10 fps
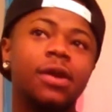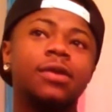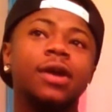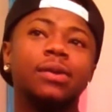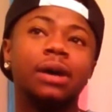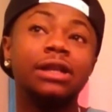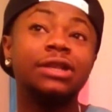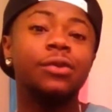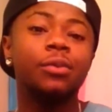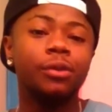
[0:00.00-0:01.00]
And as
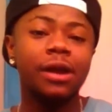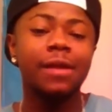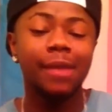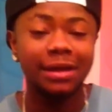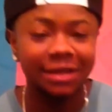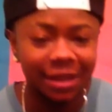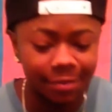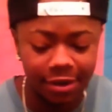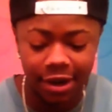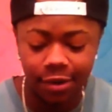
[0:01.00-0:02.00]
they were praying my
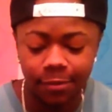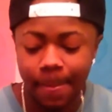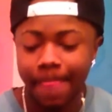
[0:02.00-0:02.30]
demon down,